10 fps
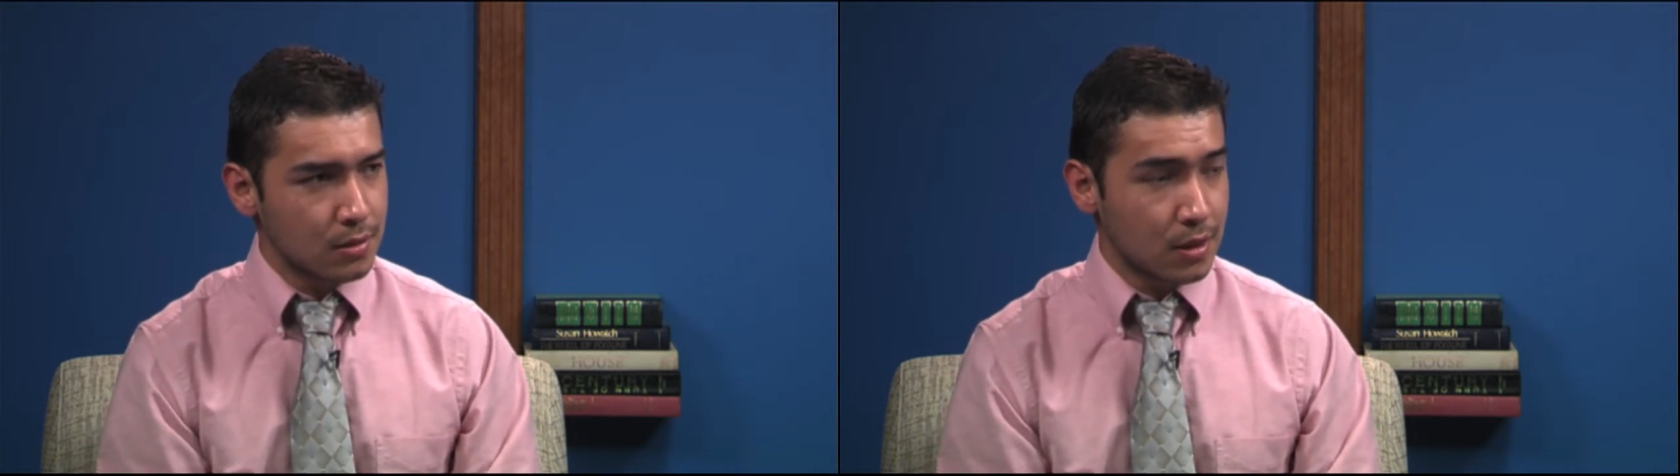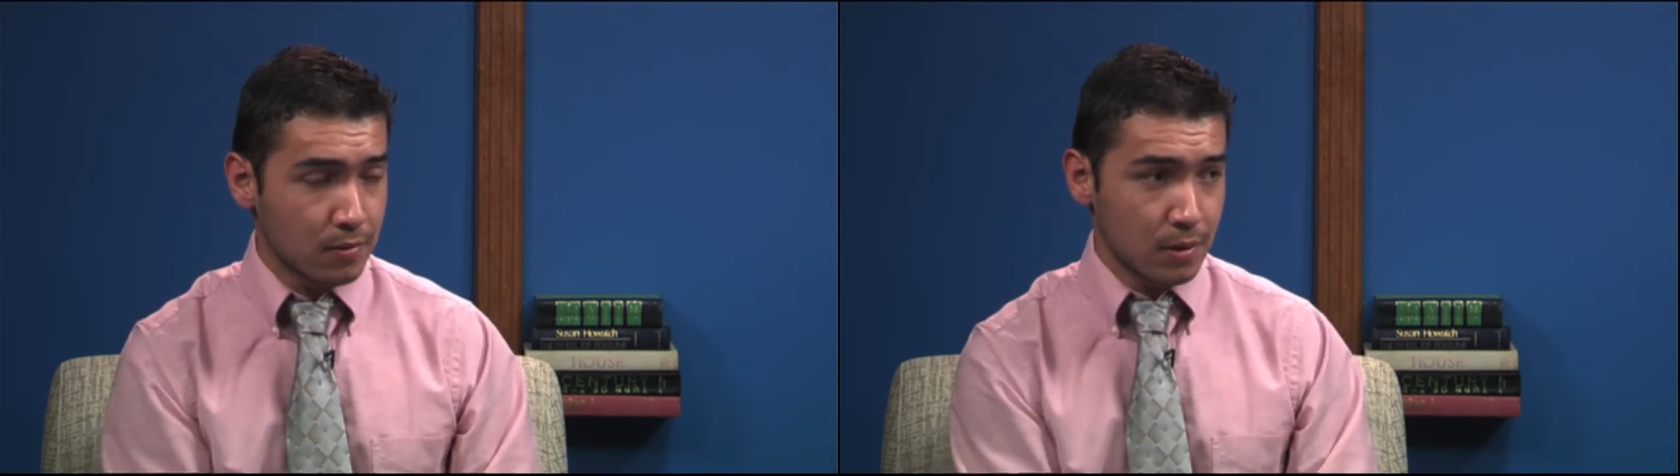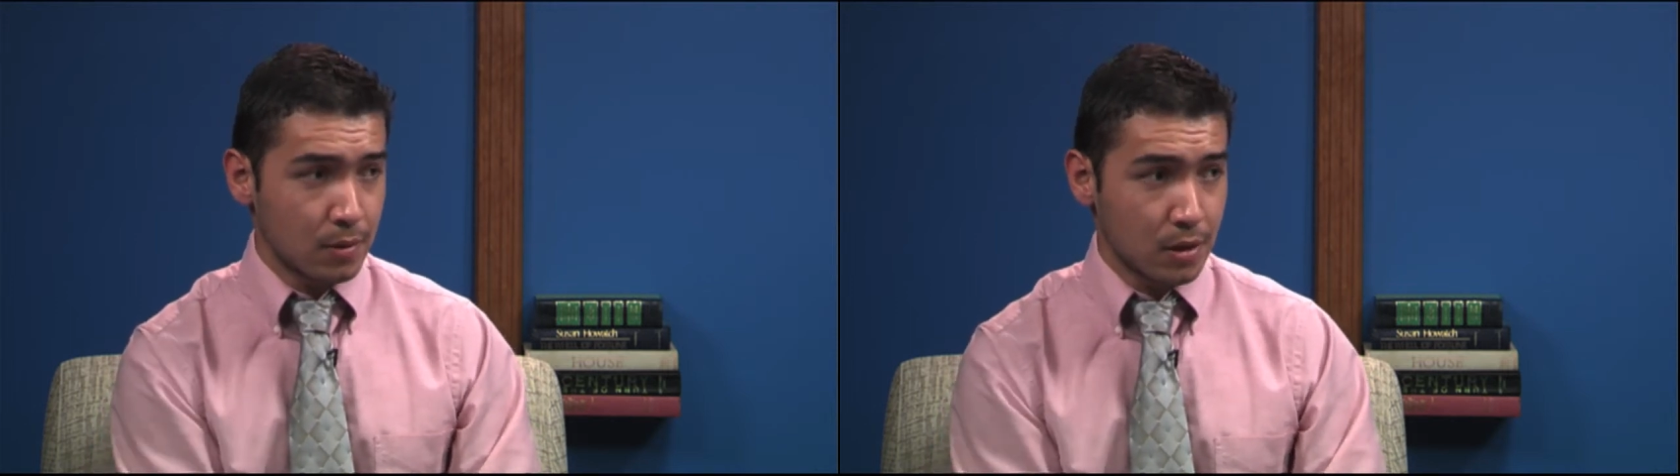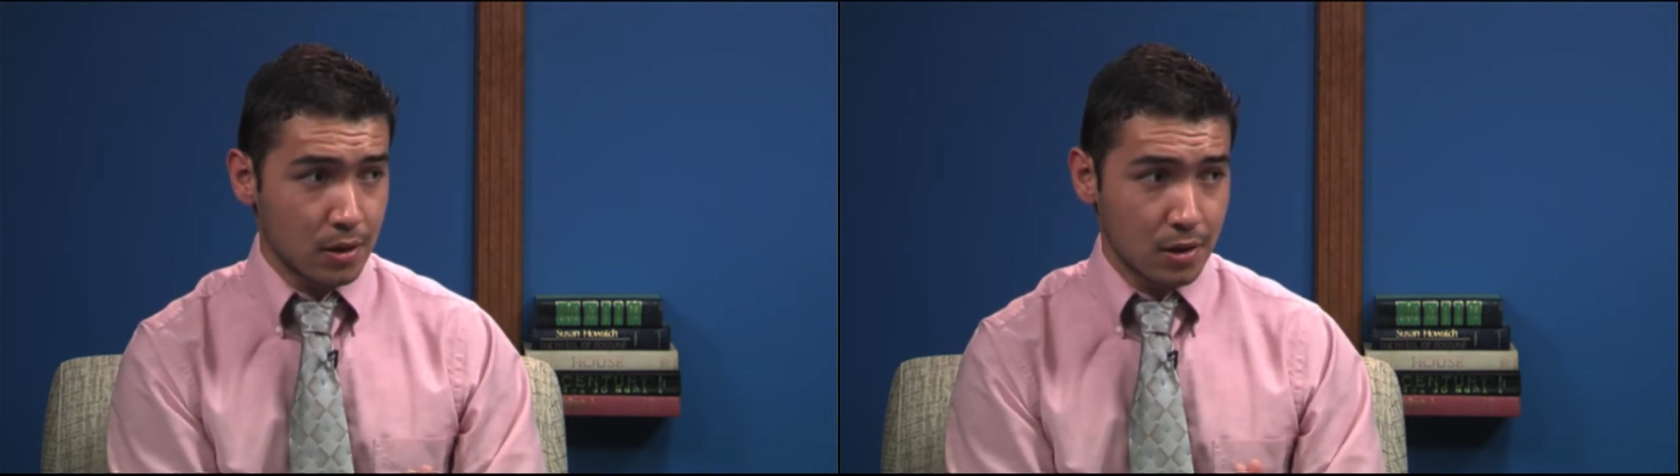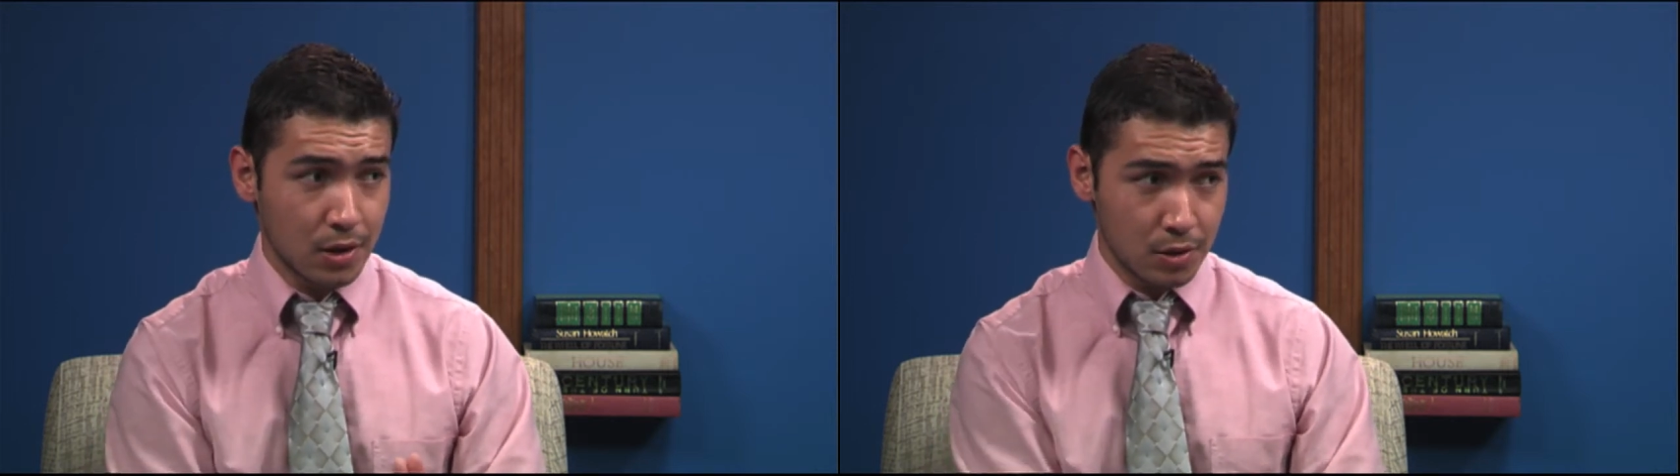definitely
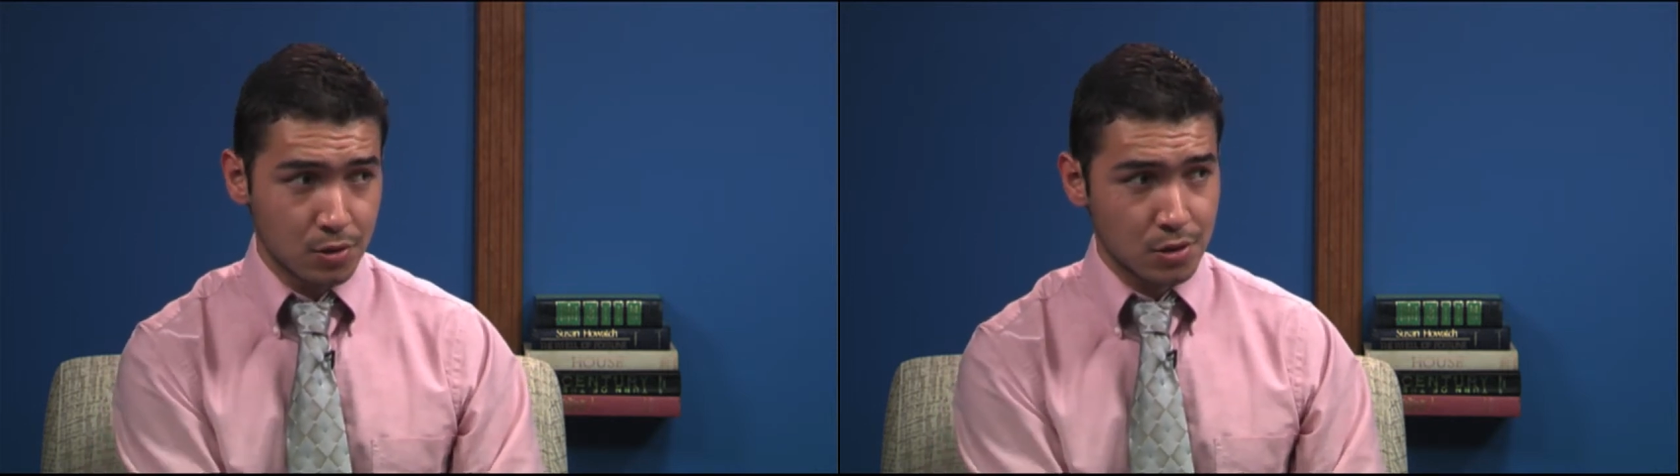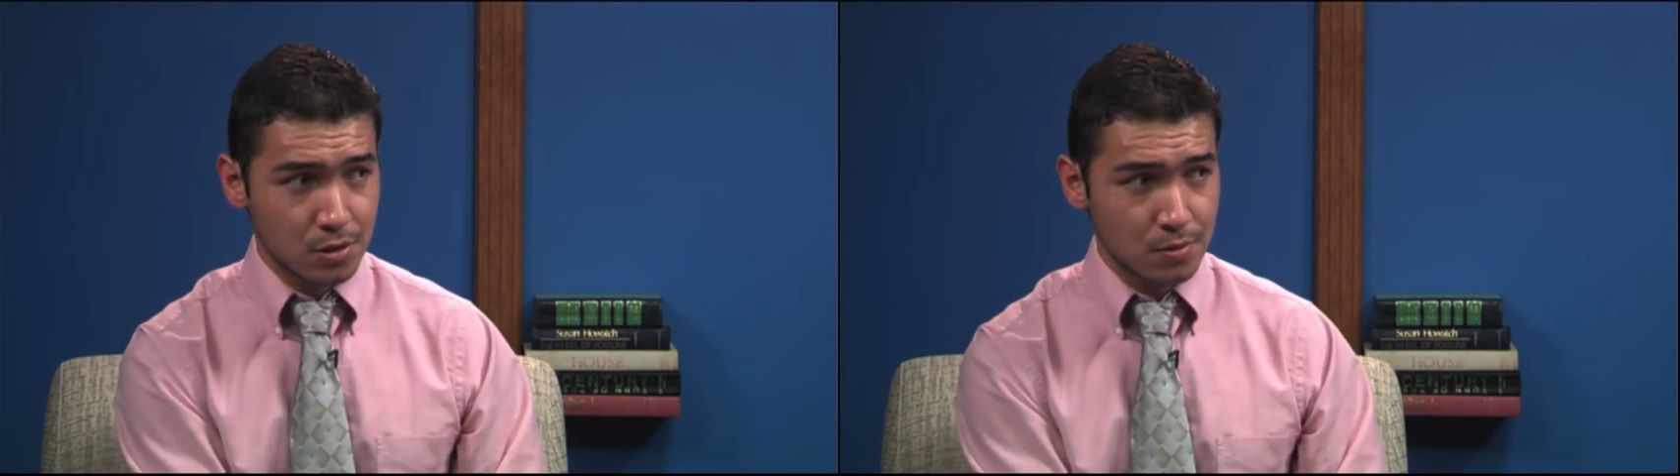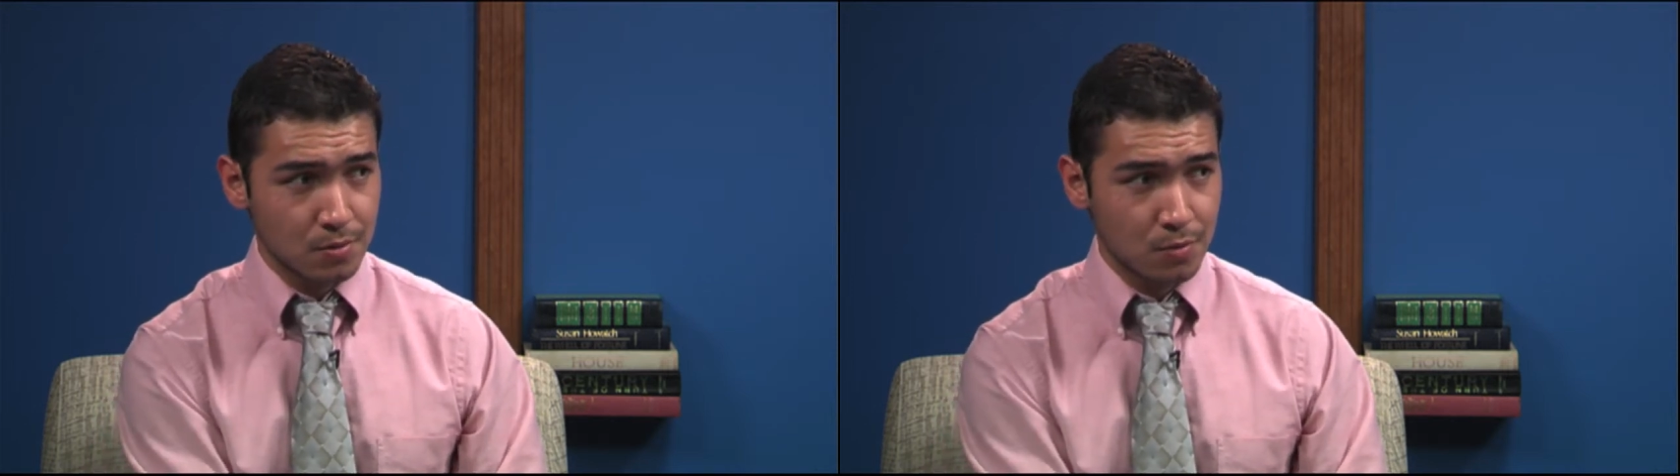a huge